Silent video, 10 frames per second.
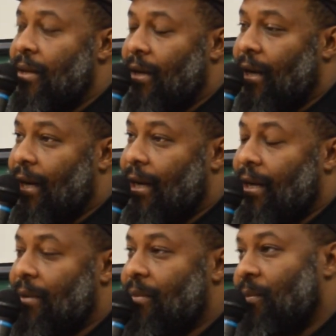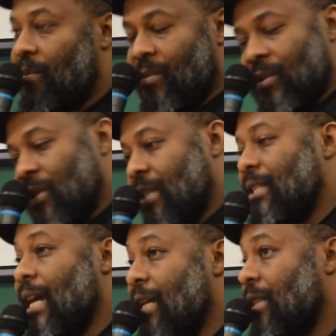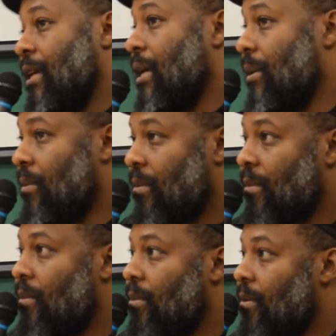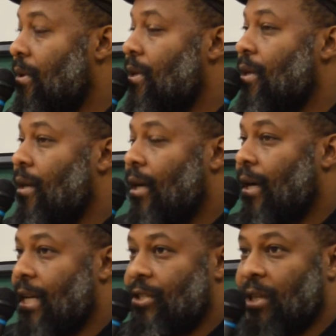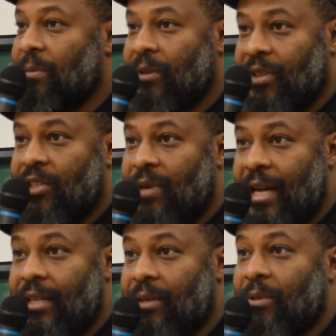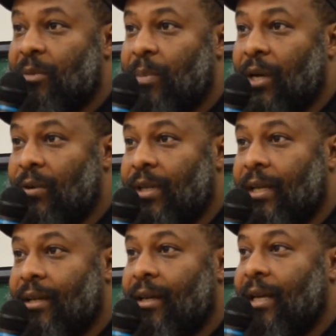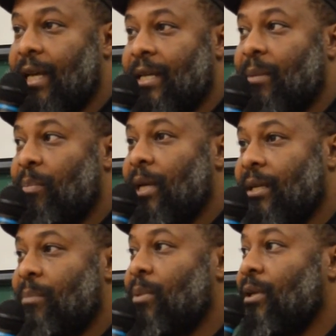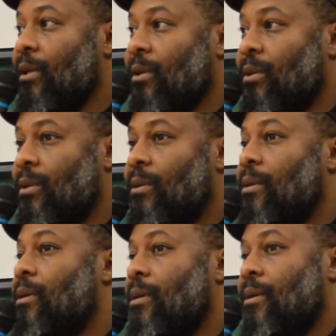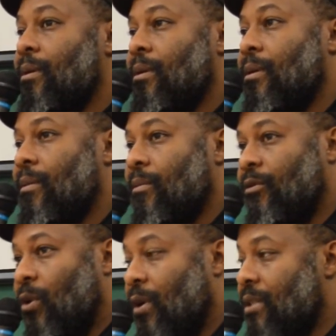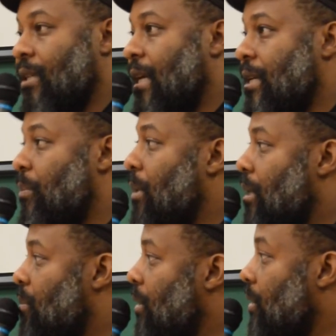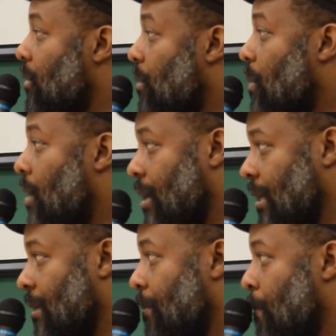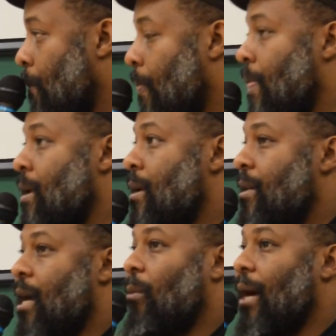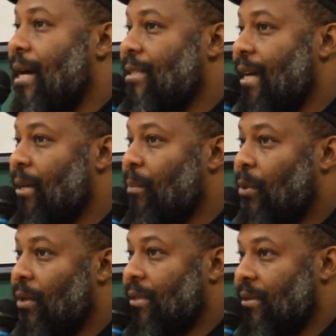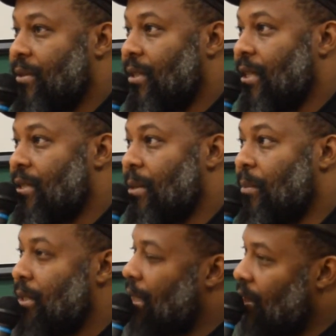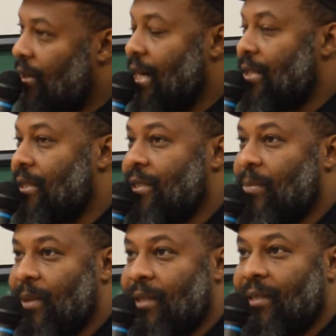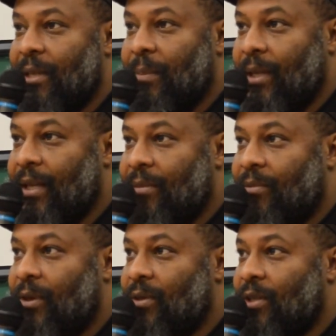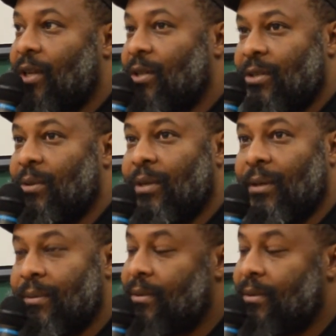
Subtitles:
So the second thing, in terms of this strategy, was building an independent political force, an independent political party. Now, why is that important? So there's some particularities to Mississippi that folks should also know.